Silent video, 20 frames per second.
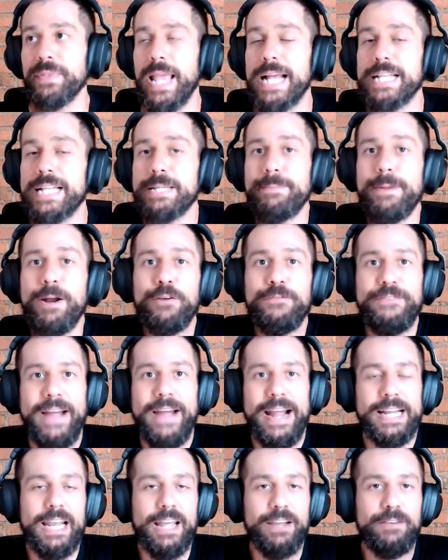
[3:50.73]
As a matter of
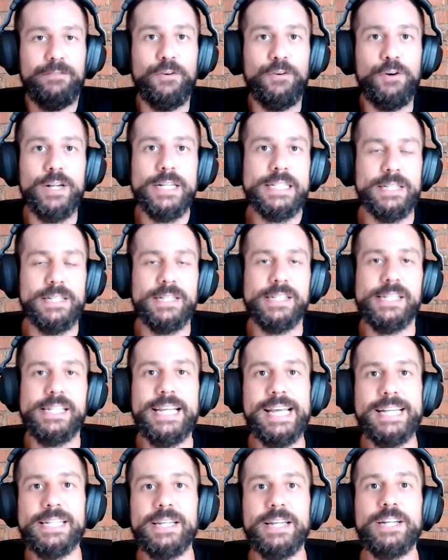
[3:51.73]
fact, for instance,
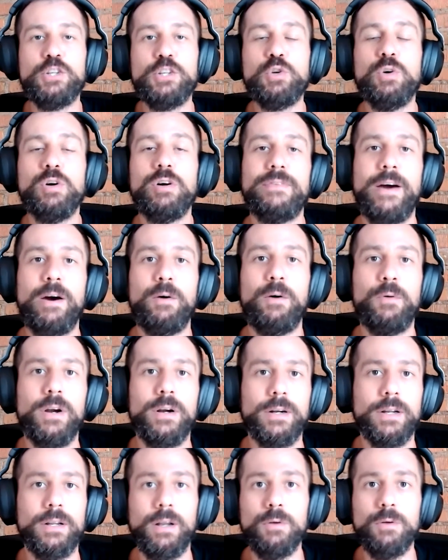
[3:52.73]
yesterday, two of
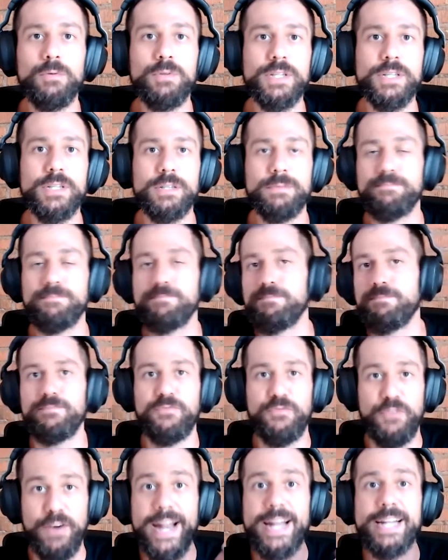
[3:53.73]
our closest
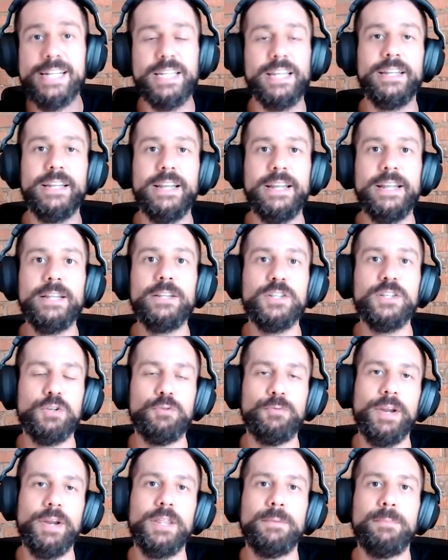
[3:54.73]
friends in the
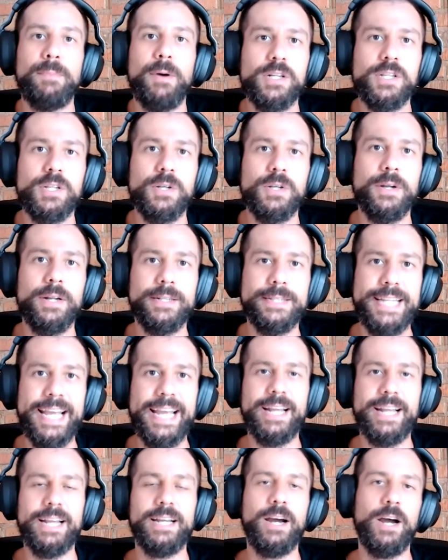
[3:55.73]
industry, in the Barcelona
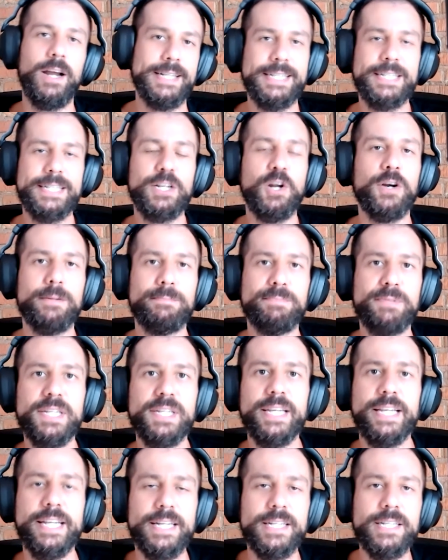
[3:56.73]
tech and startup
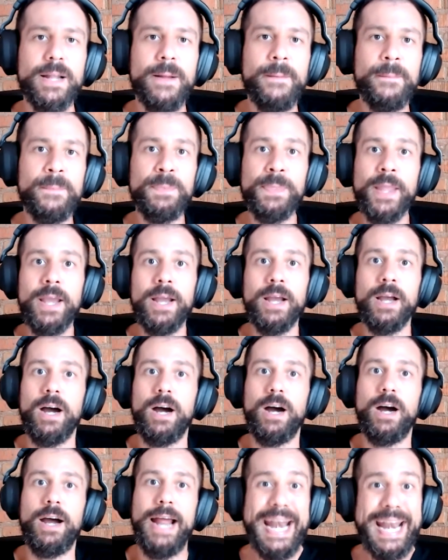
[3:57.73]
scenes,
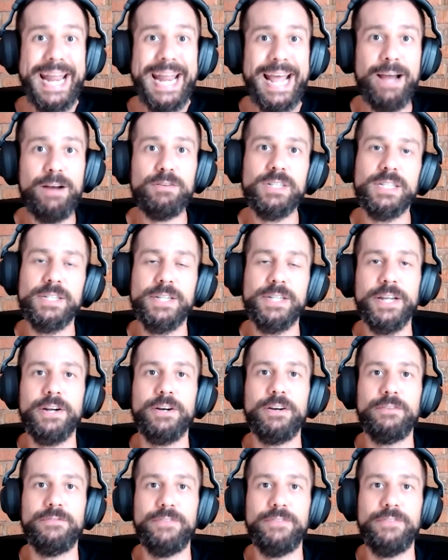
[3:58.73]
announced their